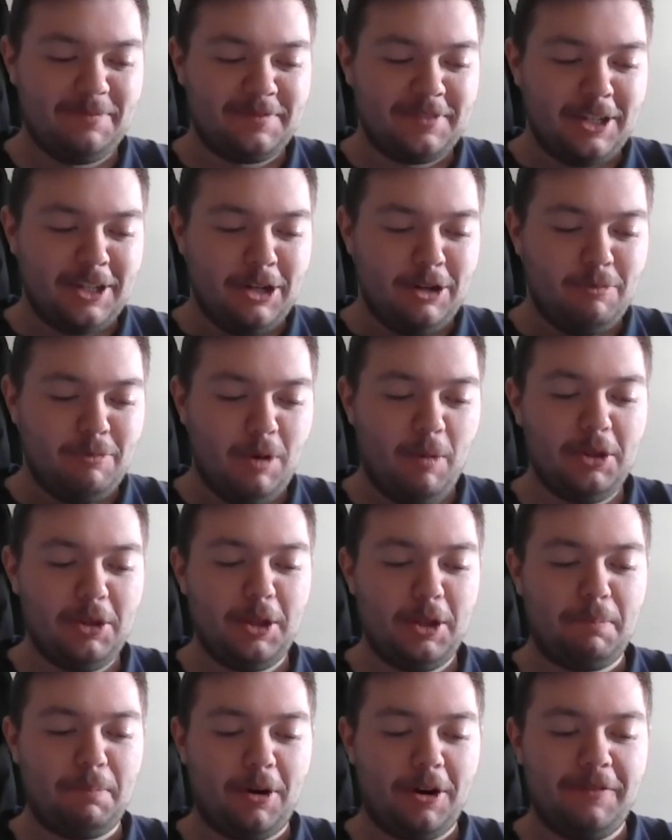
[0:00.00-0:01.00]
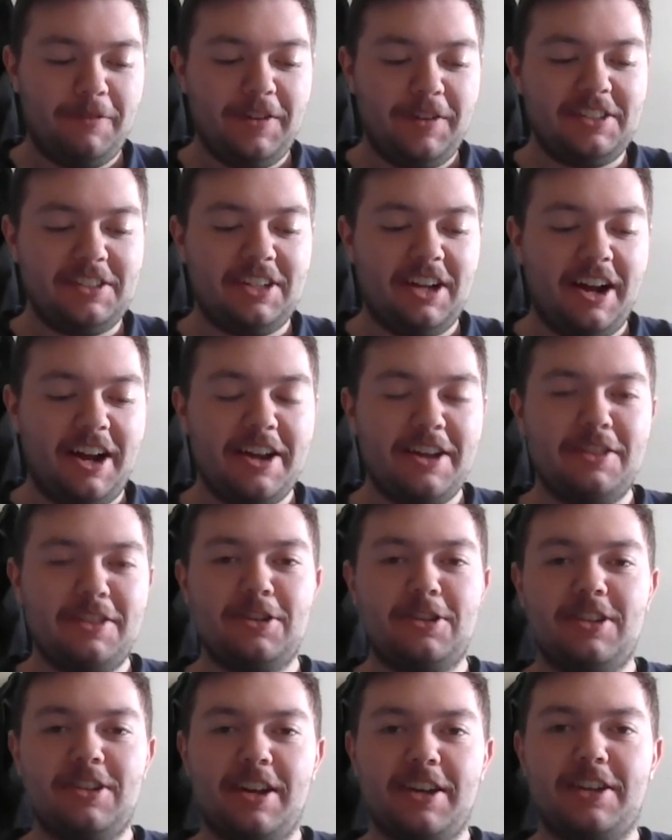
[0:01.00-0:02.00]
All right. What would the
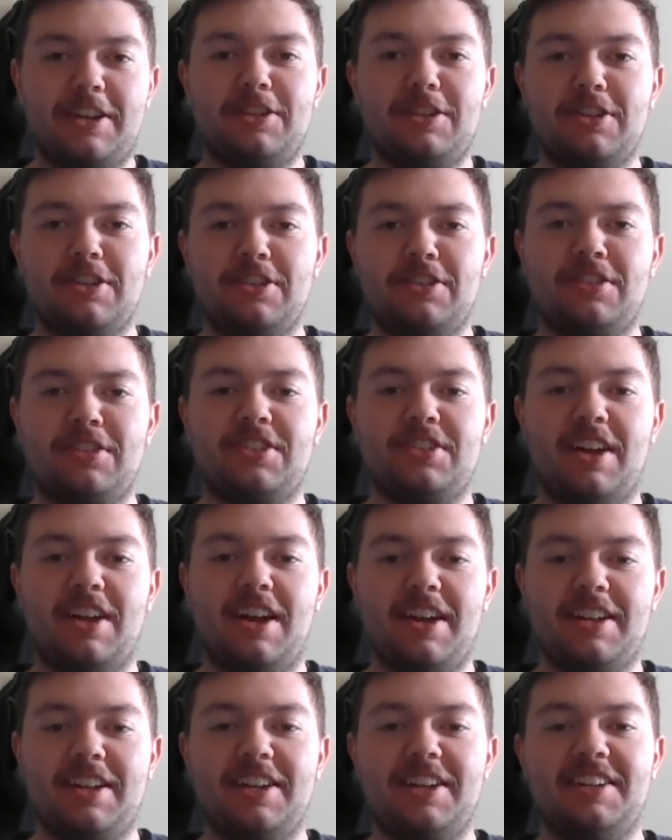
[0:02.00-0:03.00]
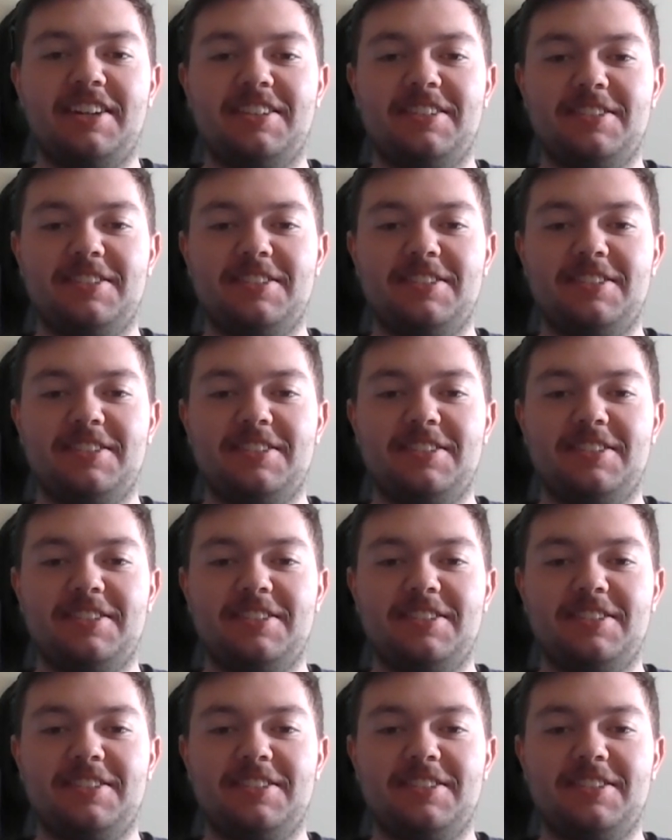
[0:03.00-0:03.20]
perfect diet look like in your